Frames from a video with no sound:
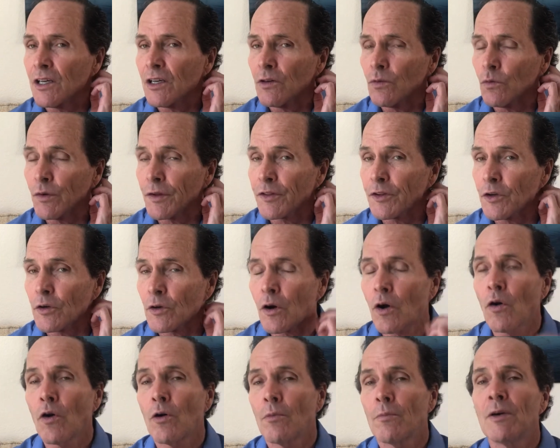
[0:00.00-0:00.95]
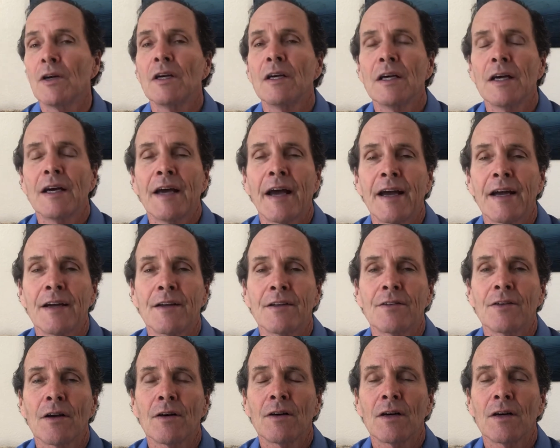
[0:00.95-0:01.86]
with your home and